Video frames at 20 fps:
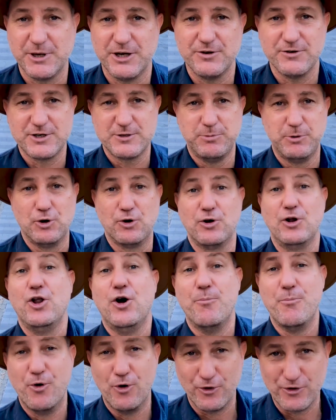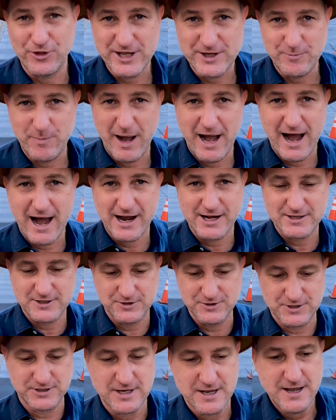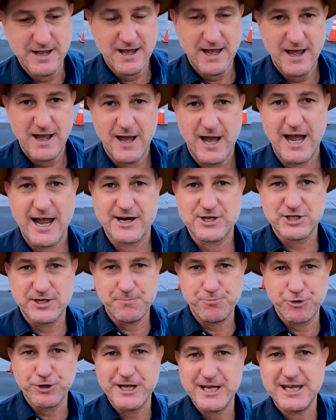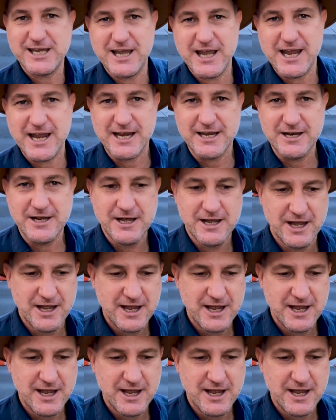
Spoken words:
going to explore a lot more of these parks because I'm actually pretty keen